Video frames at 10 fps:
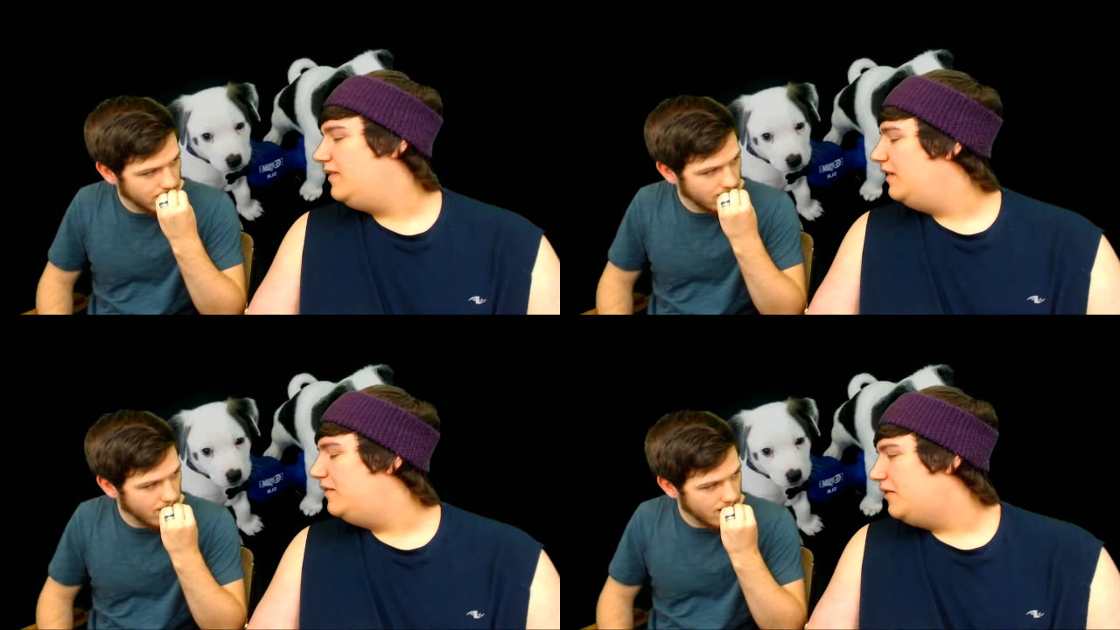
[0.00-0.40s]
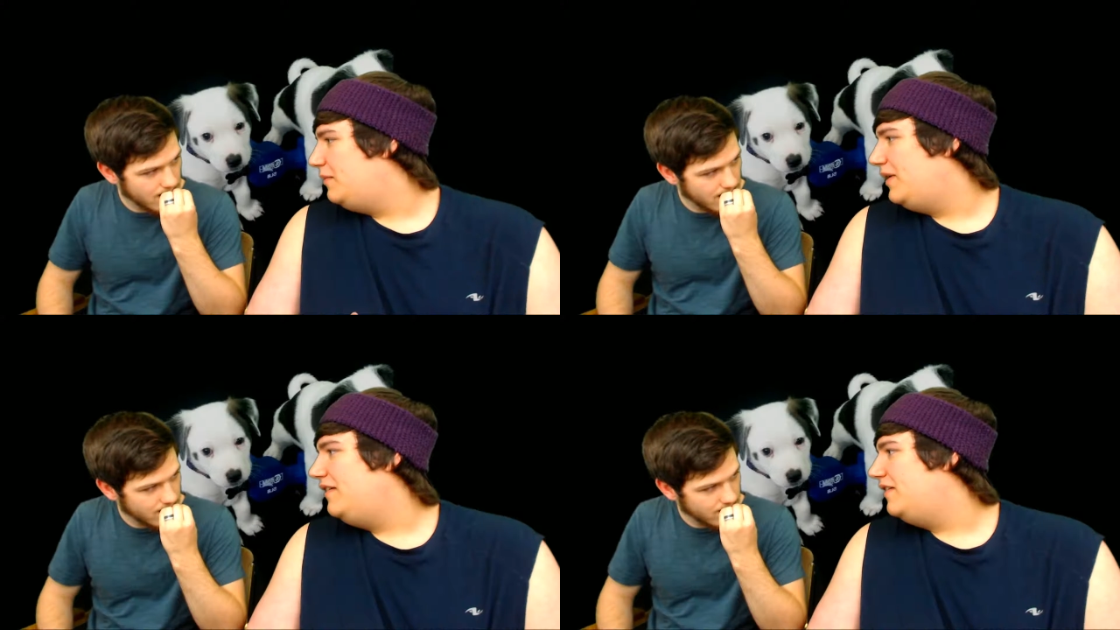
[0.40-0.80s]
Speaker 1: They're
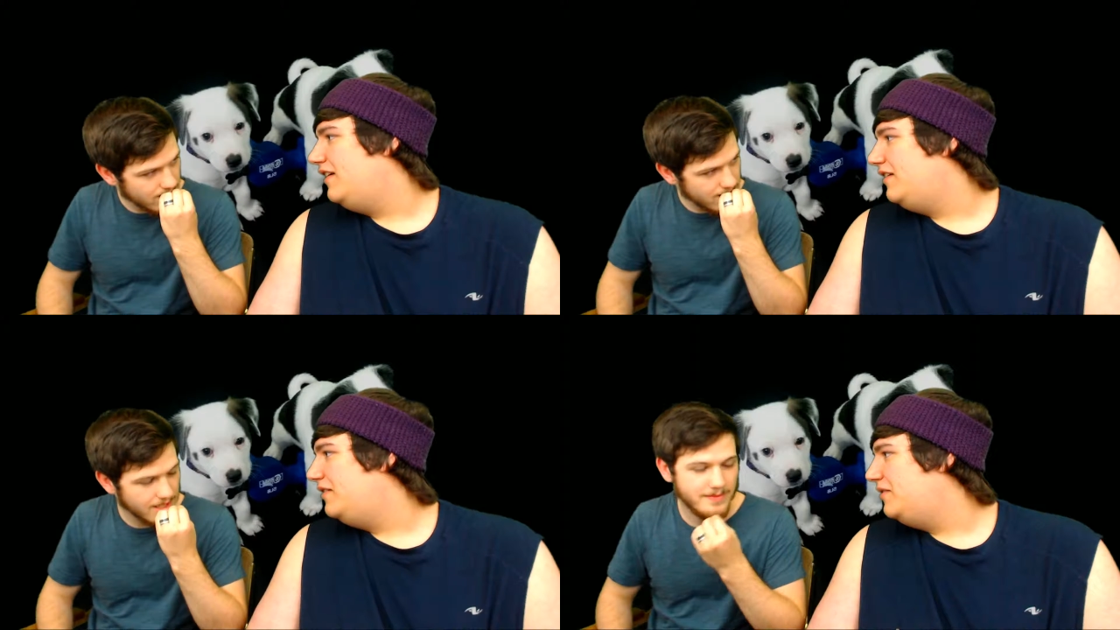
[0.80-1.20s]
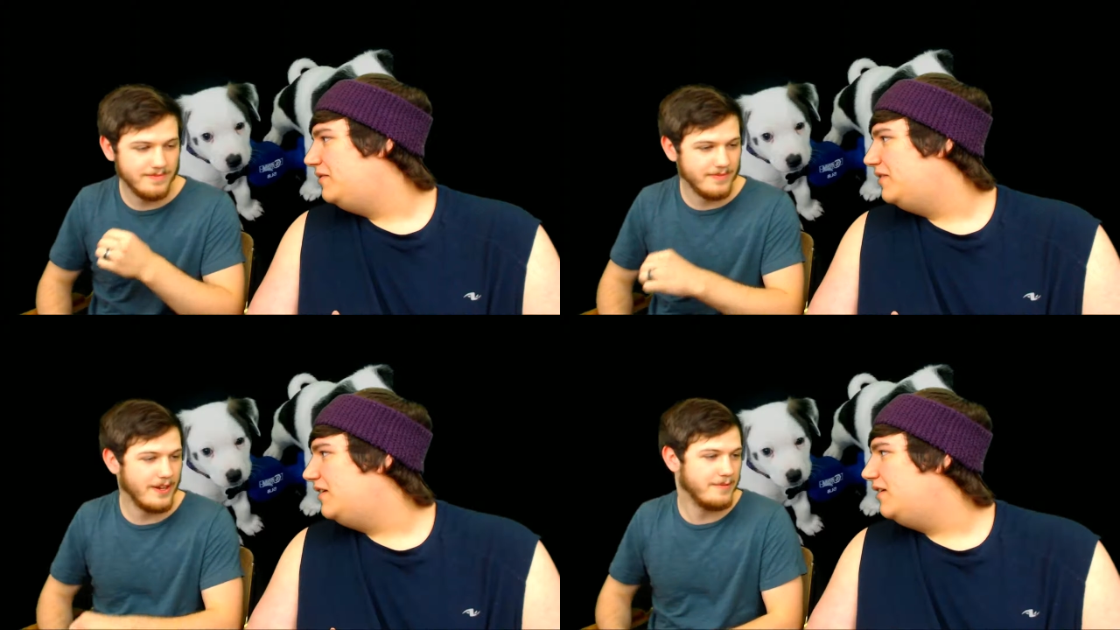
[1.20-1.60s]
spicy. I don't know what
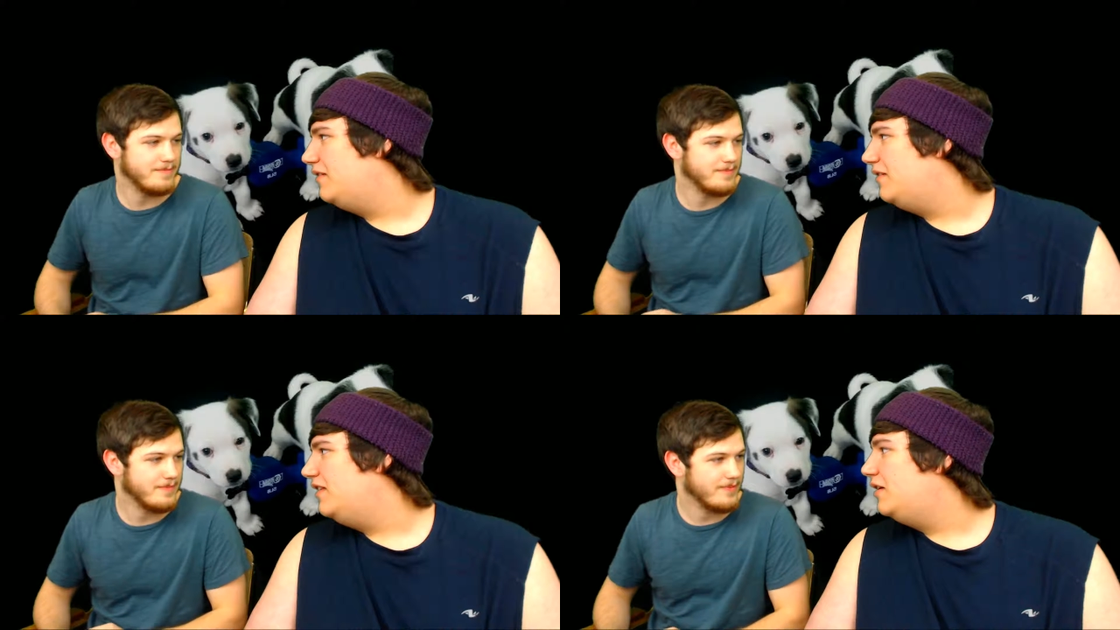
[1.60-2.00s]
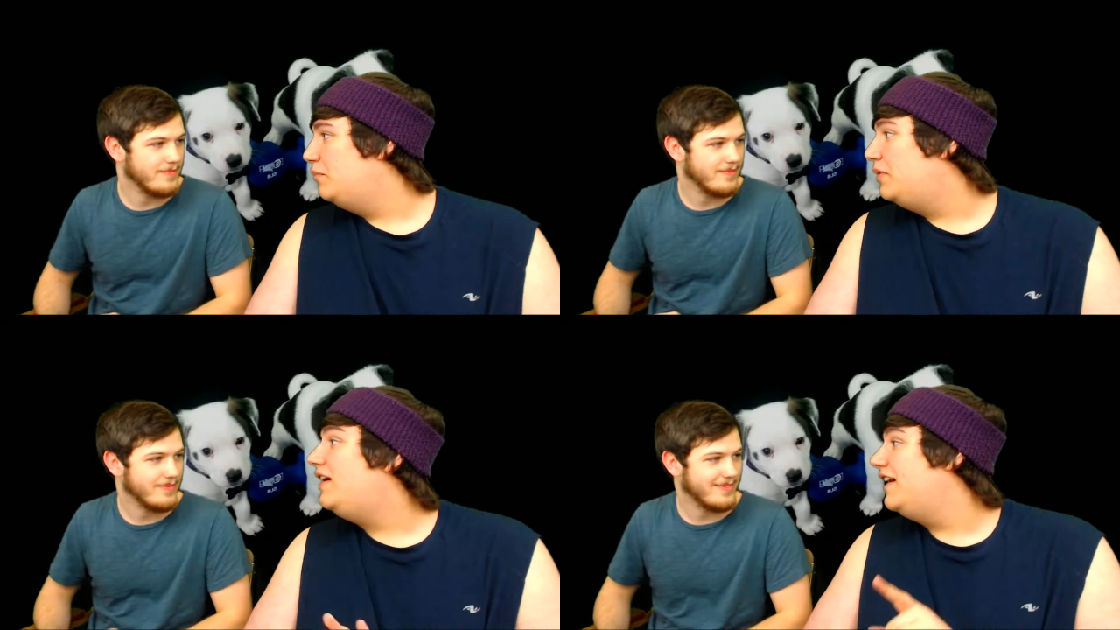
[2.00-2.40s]
yeah. is all in them,
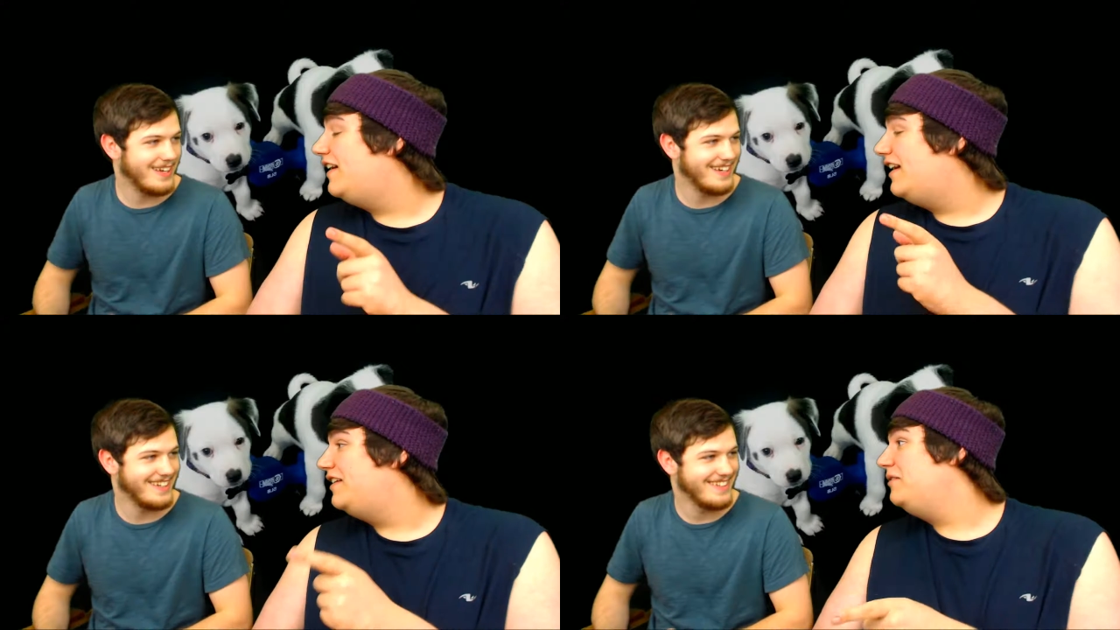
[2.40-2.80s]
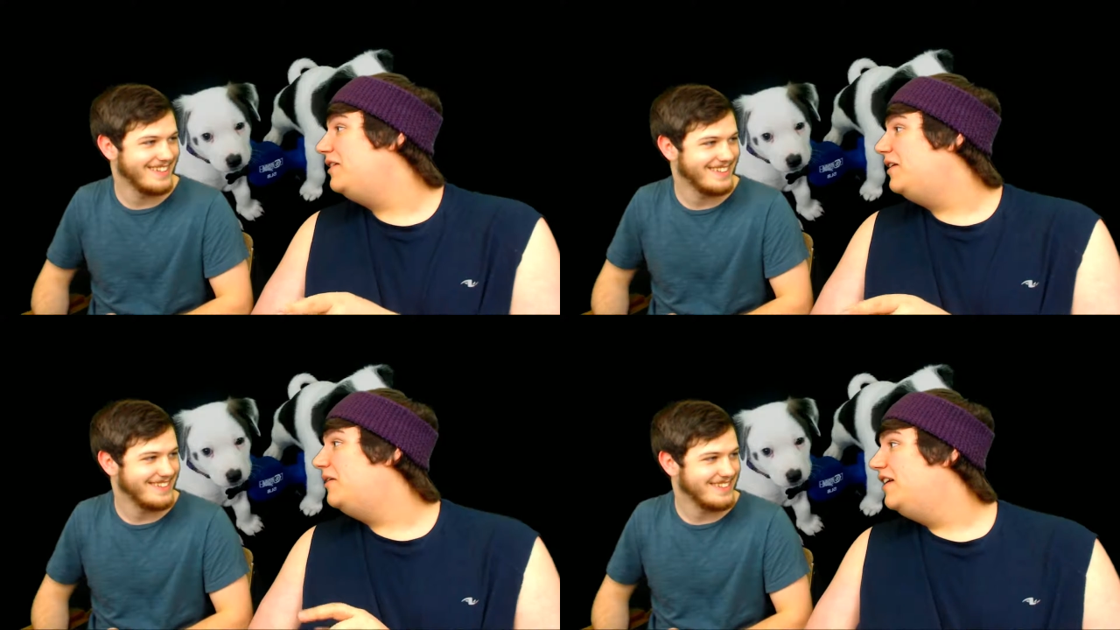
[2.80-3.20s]
but I do know
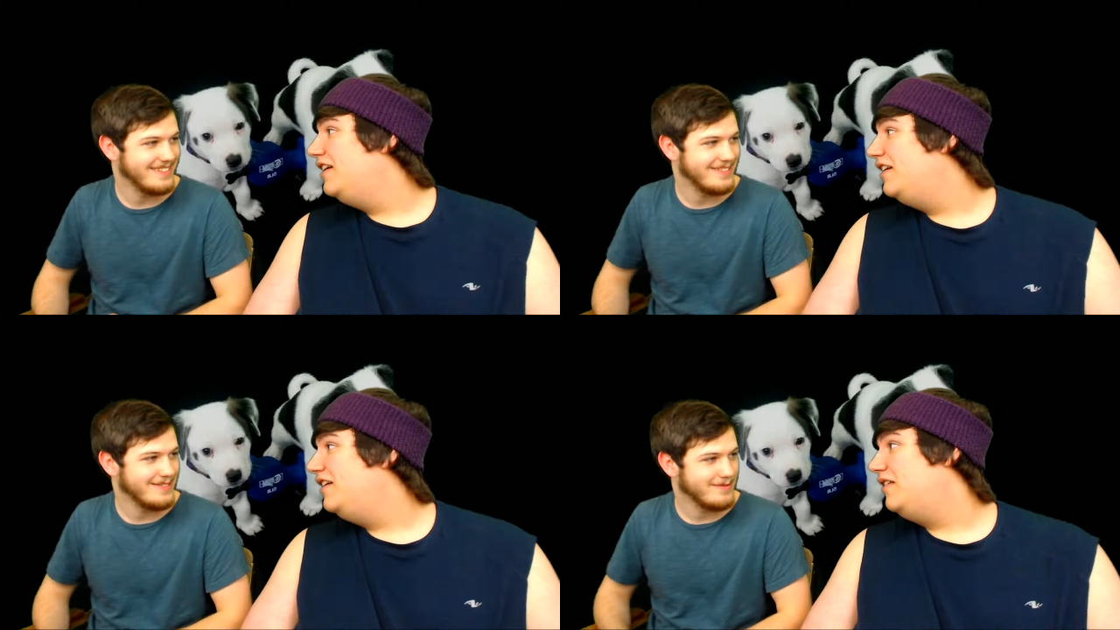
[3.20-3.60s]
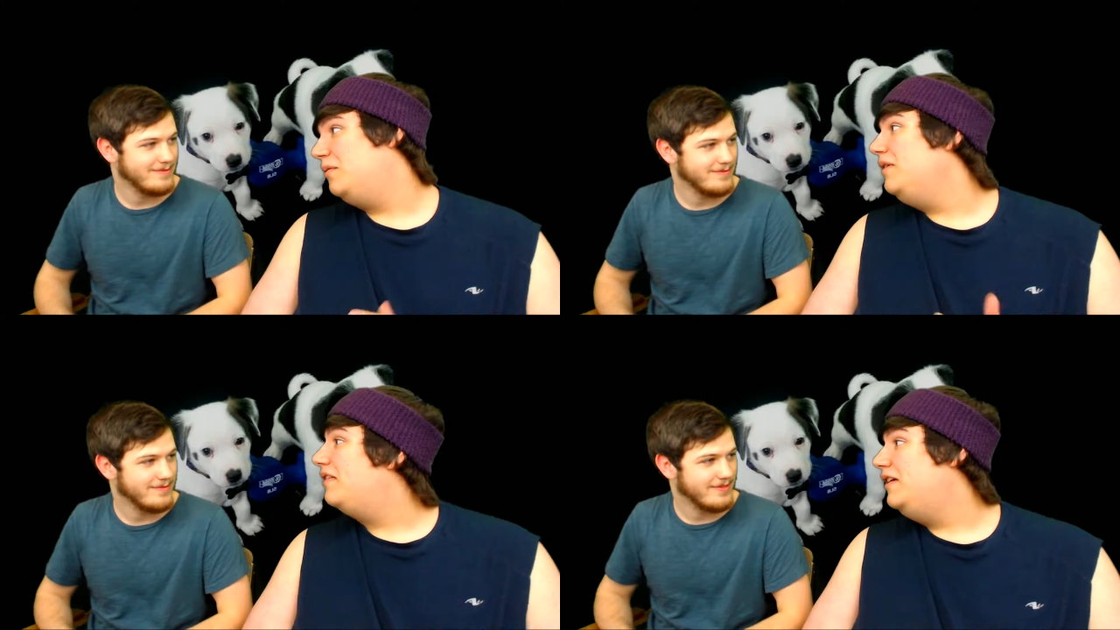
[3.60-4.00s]
this is what
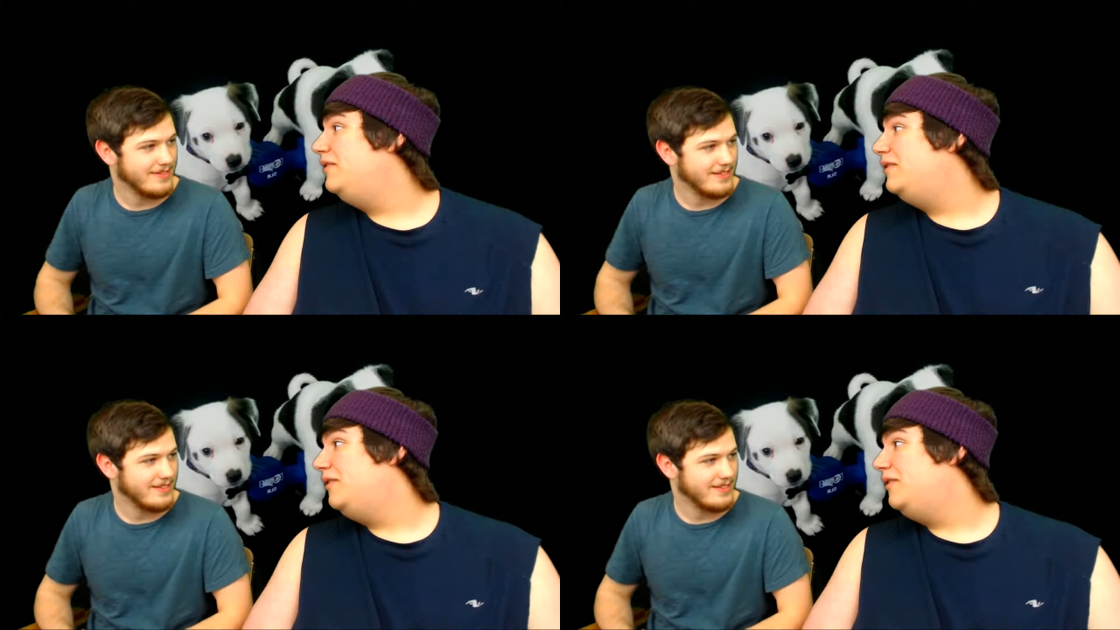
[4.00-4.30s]
Stevie told